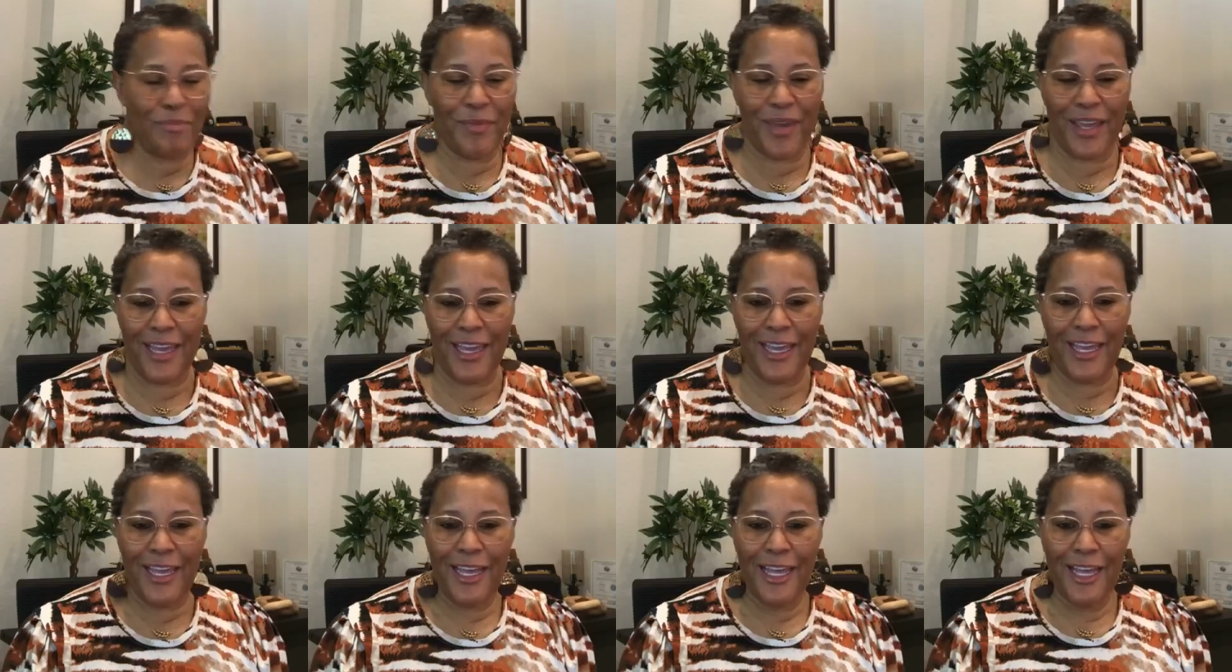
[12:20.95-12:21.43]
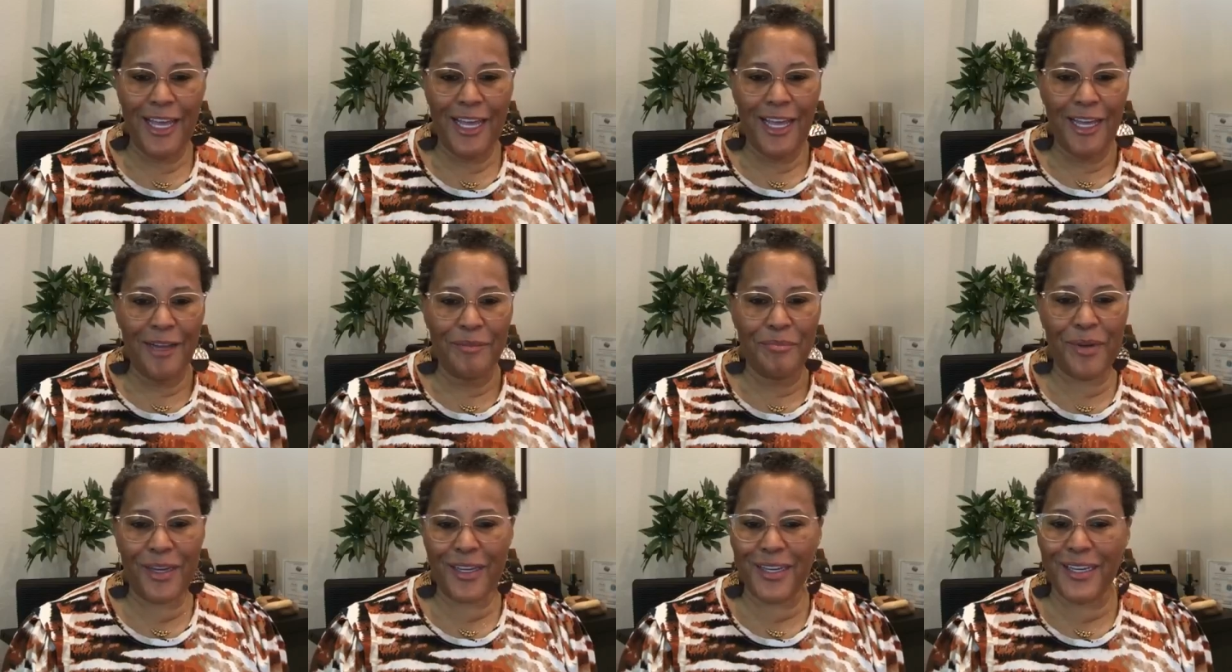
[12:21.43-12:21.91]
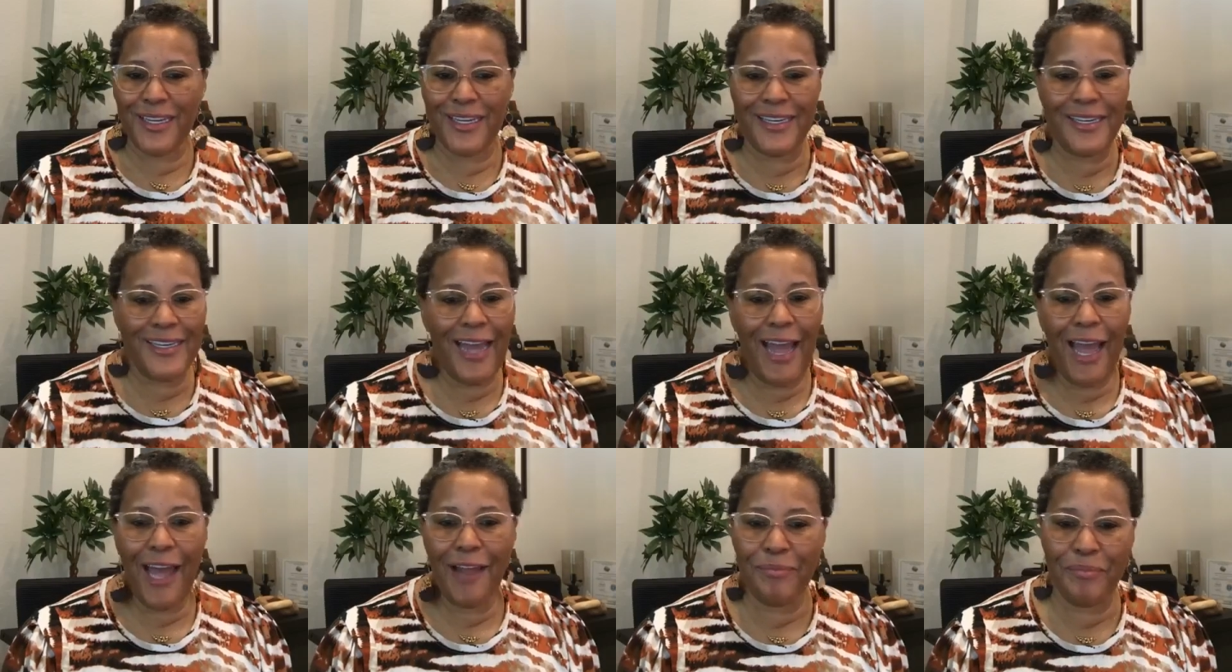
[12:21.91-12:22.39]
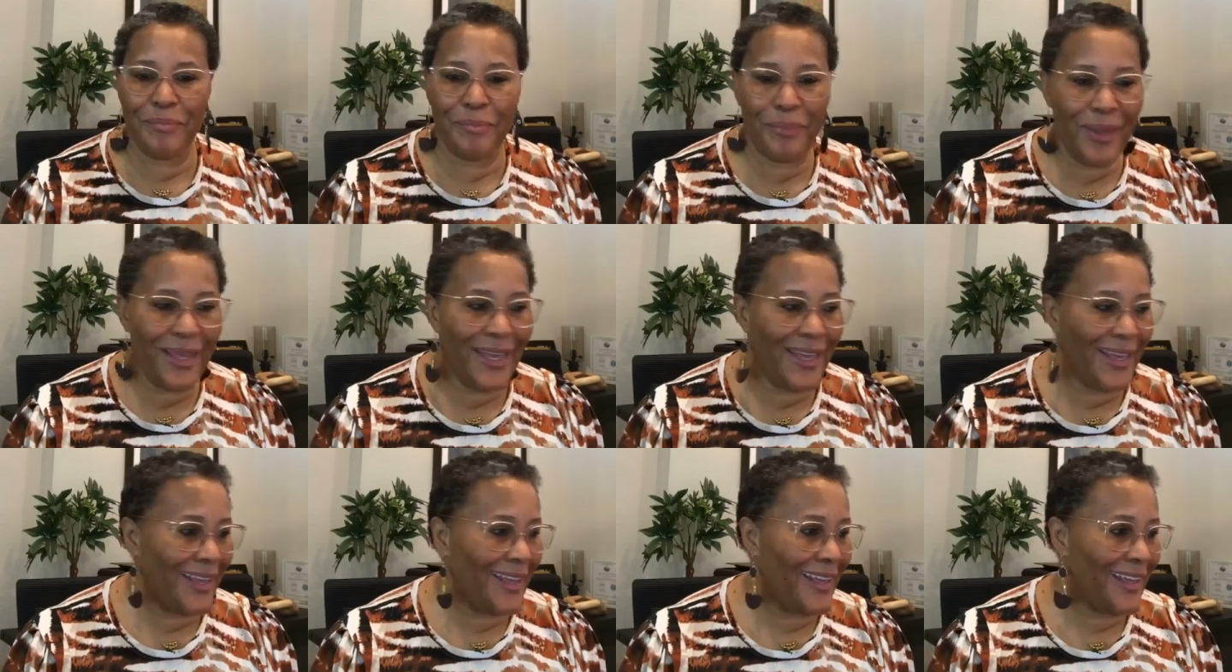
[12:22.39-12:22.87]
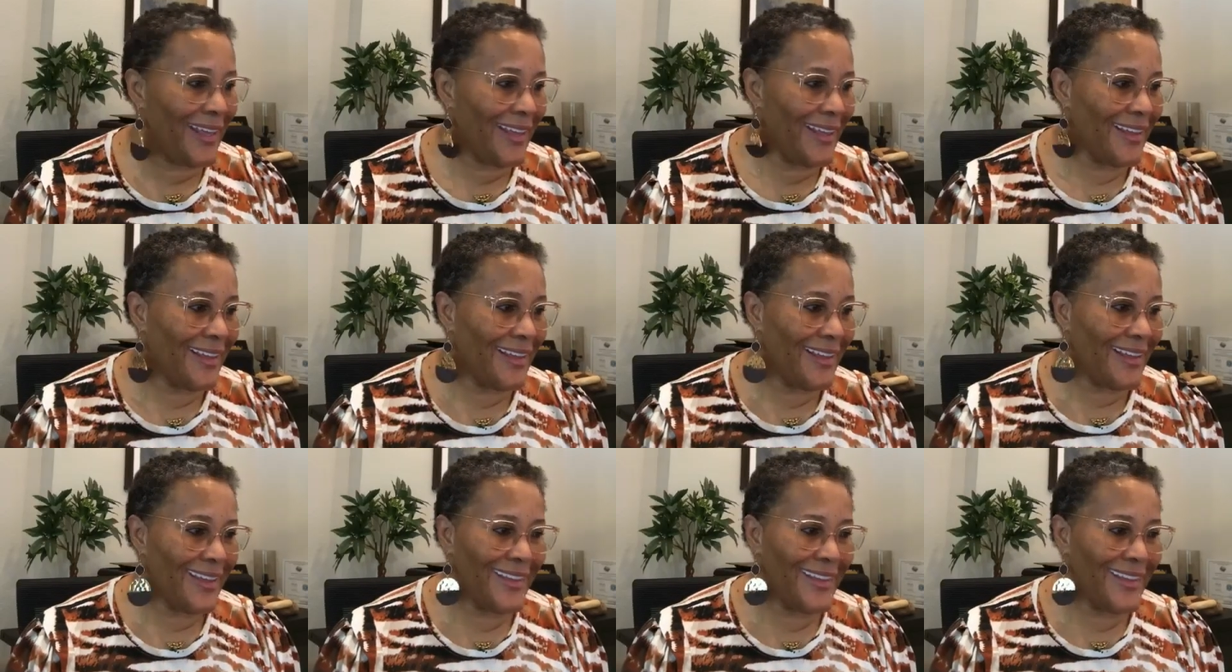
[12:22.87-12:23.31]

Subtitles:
me, but could not be.